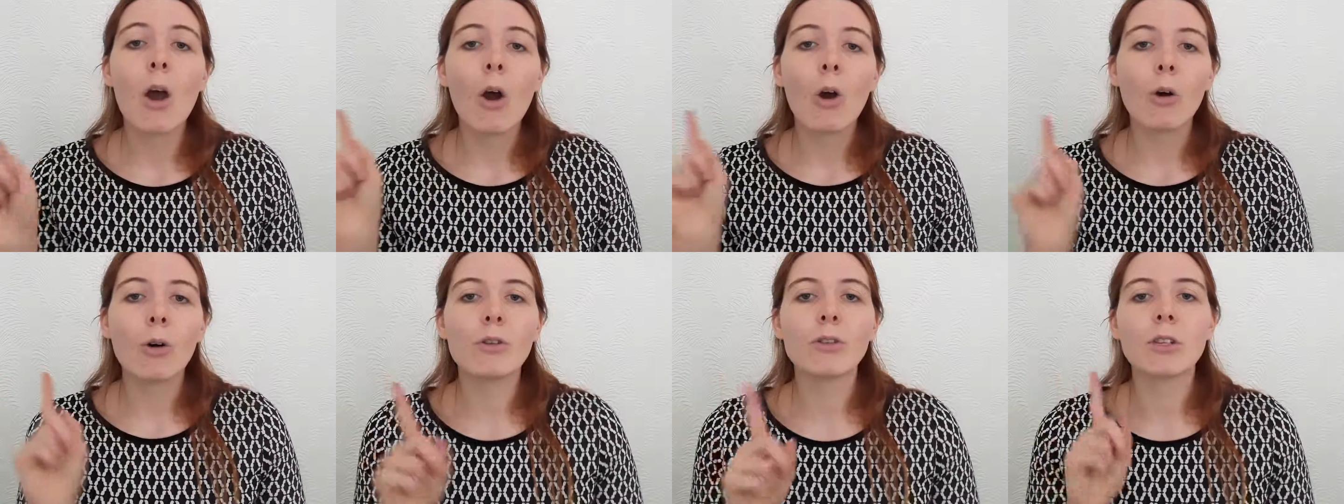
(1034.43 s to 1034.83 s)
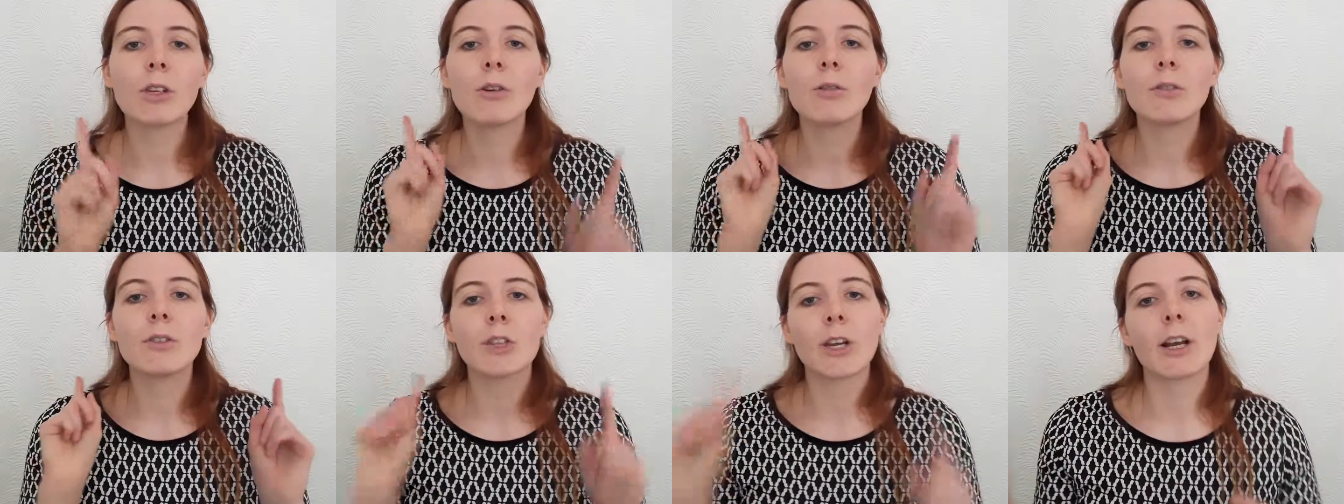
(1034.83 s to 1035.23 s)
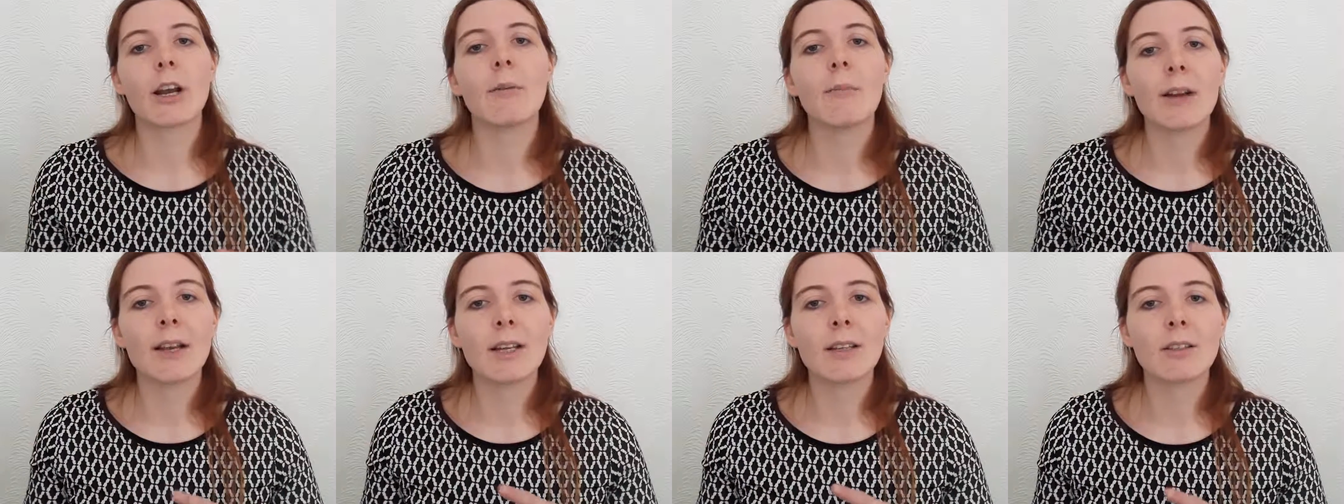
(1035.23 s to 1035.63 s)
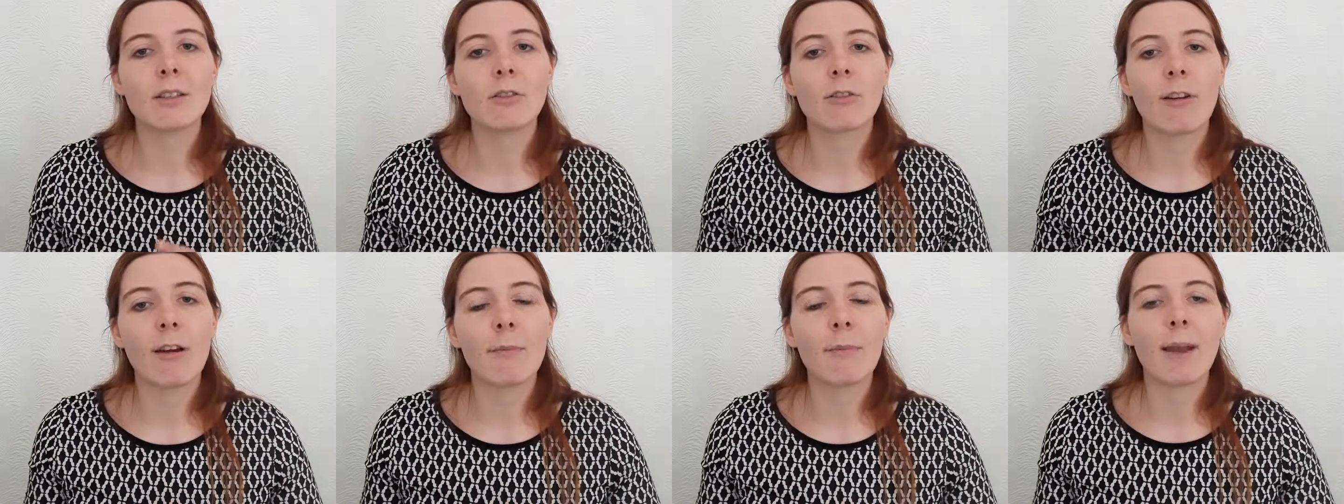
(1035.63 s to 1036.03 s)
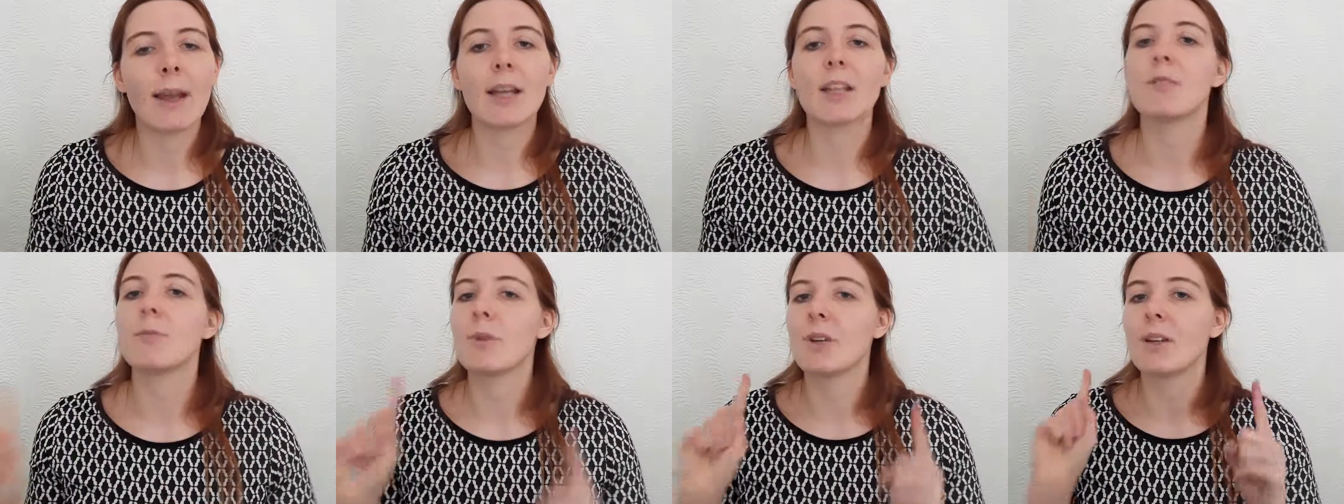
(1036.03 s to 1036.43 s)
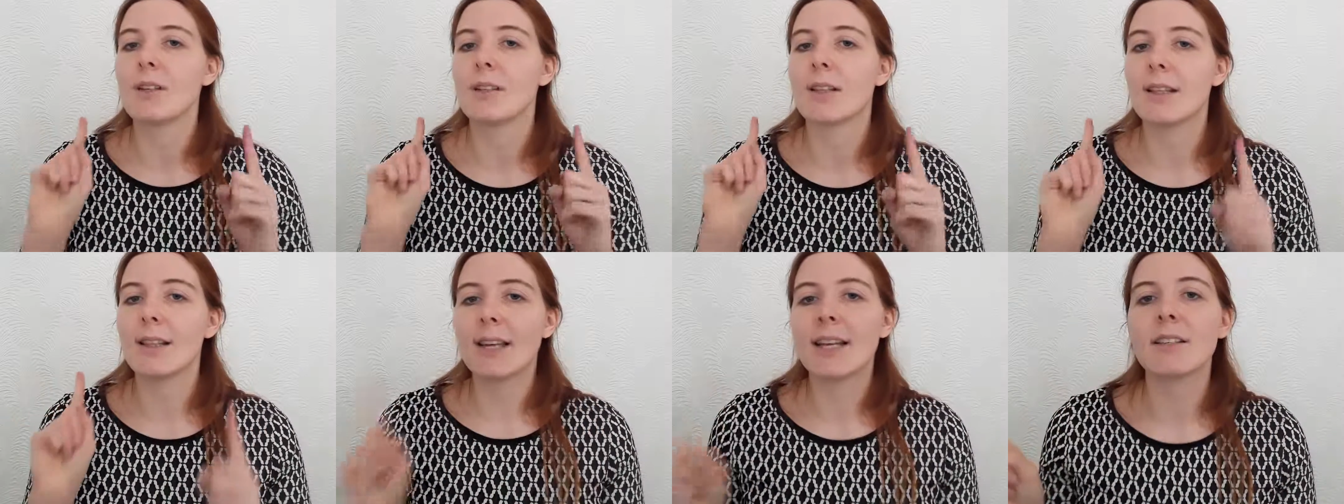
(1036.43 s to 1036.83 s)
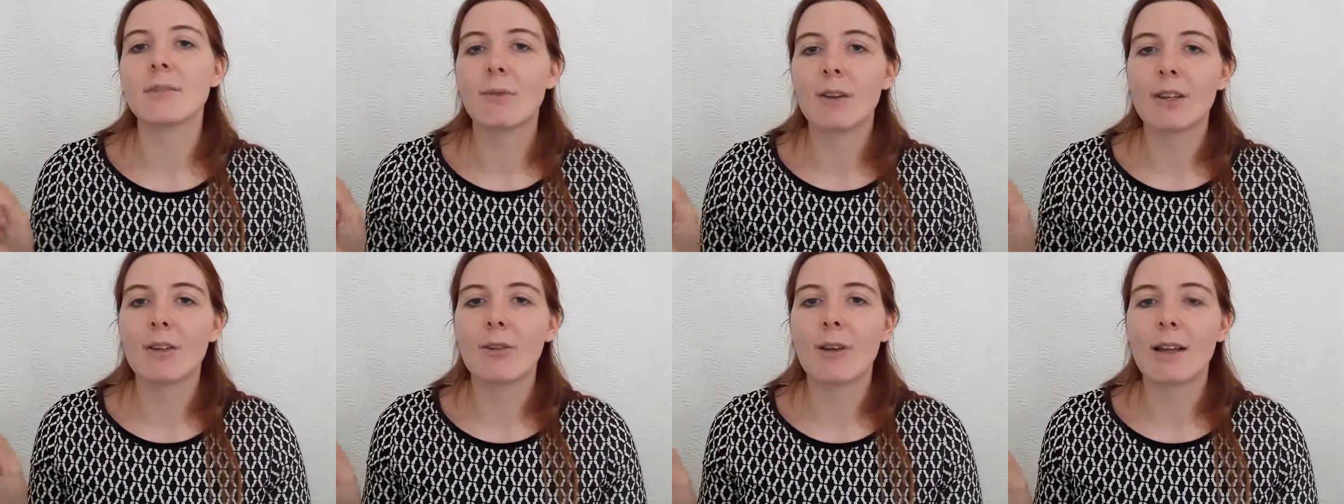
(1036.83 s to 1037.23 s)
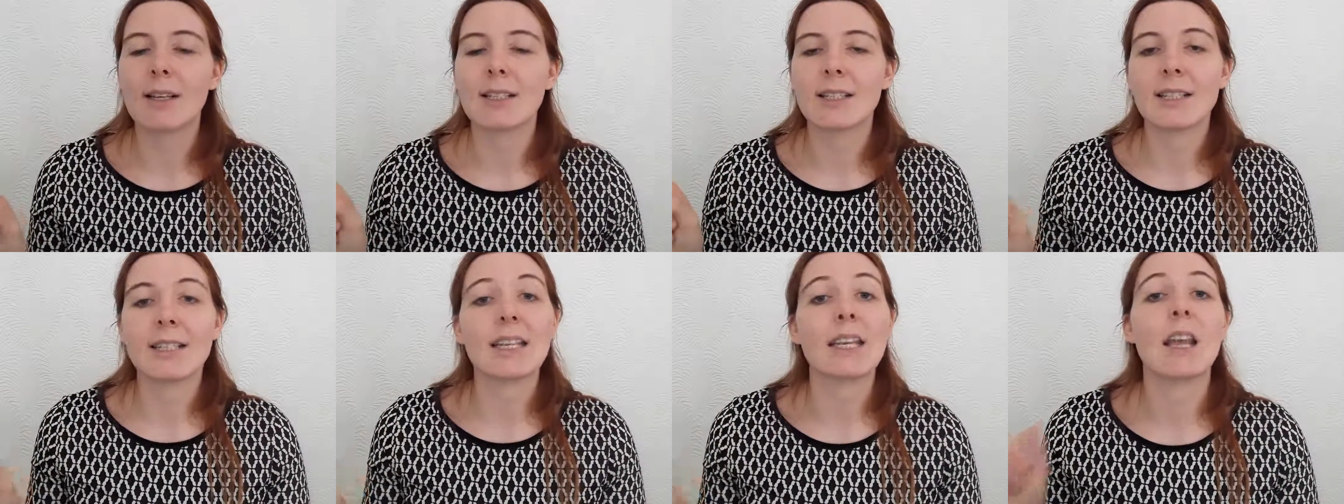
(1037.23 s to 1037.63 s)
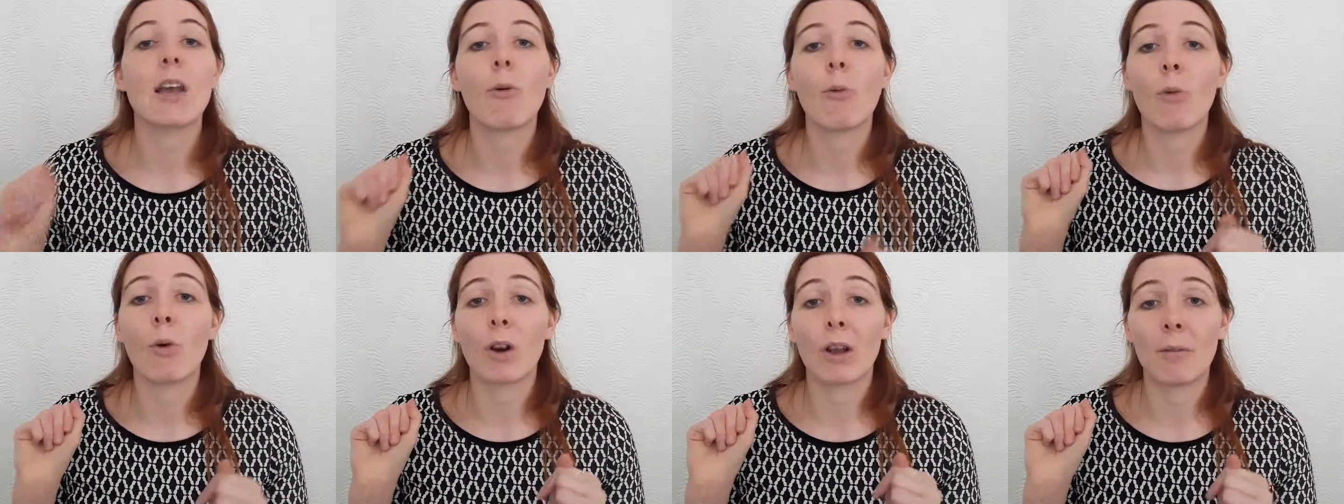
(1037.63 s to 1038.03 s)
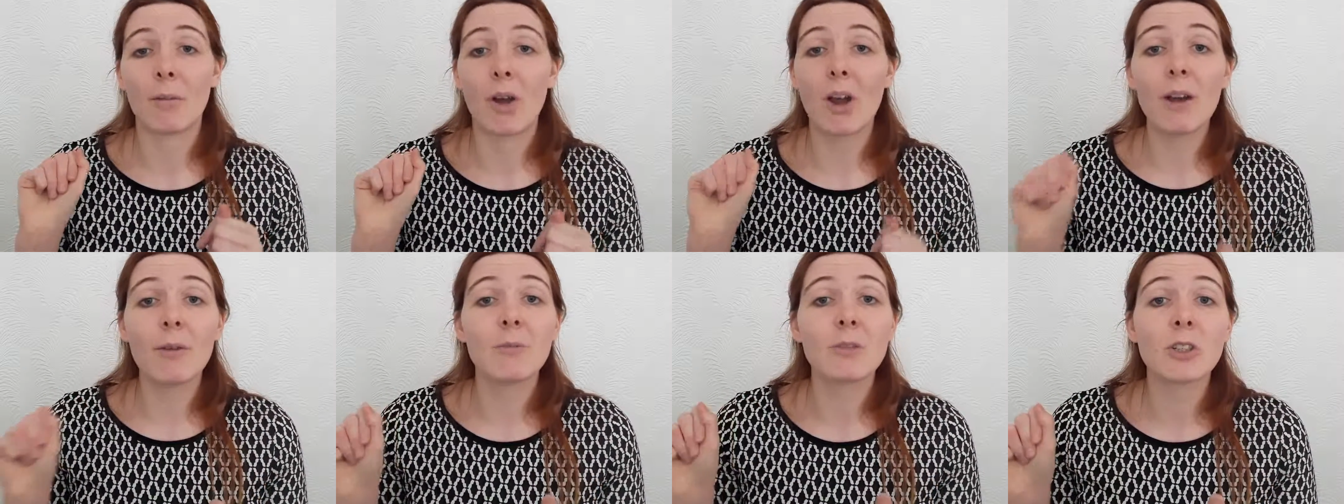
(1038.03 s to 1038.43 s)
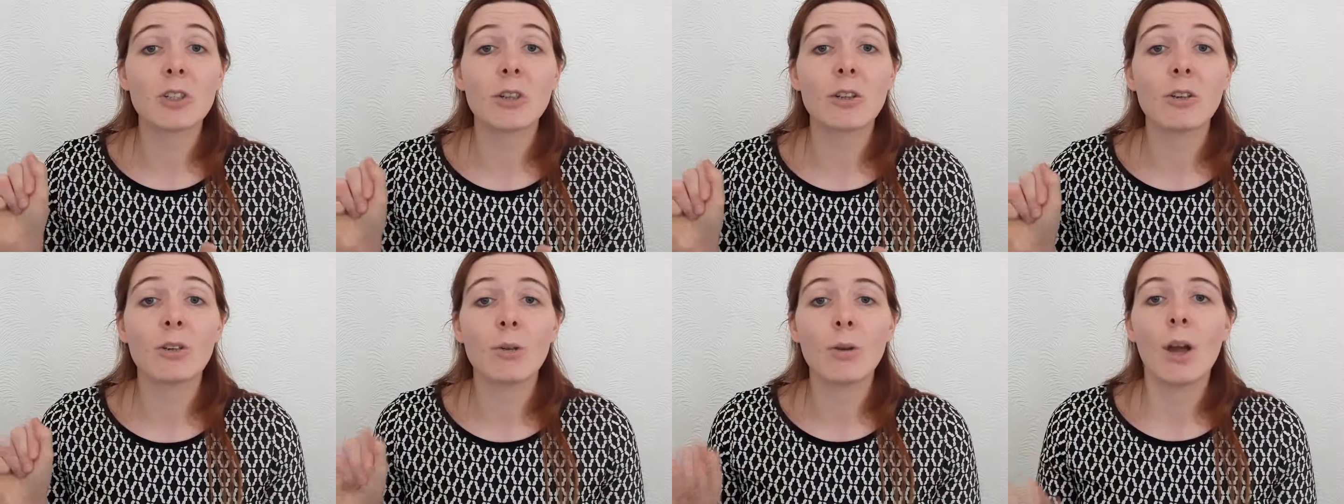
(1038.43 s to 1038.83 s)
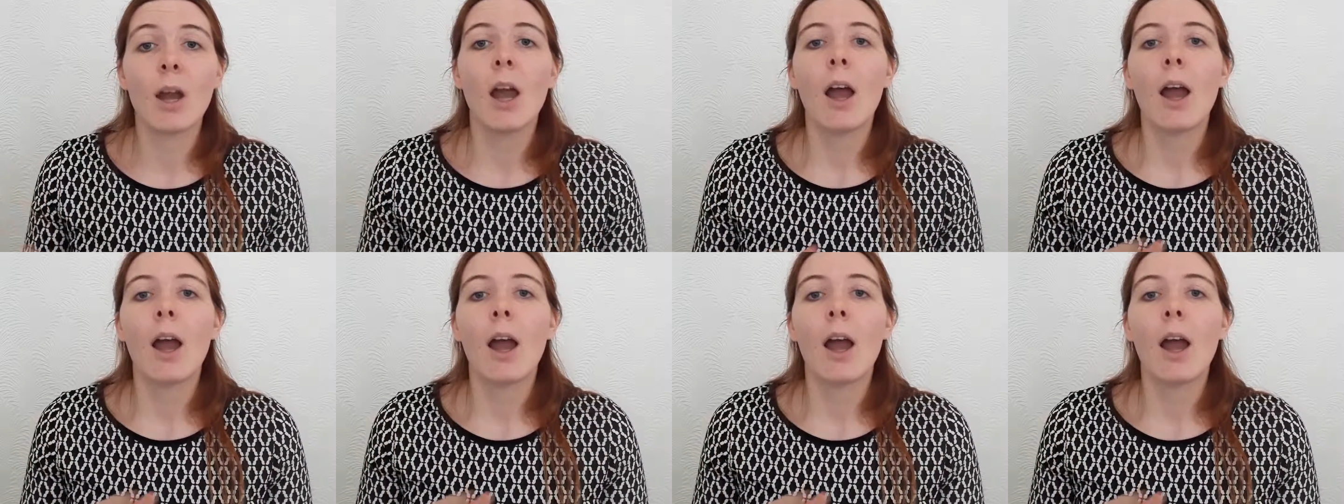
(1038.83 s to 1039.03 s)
Also, check out my Instagram page, because that's where you get to see what I'm up to,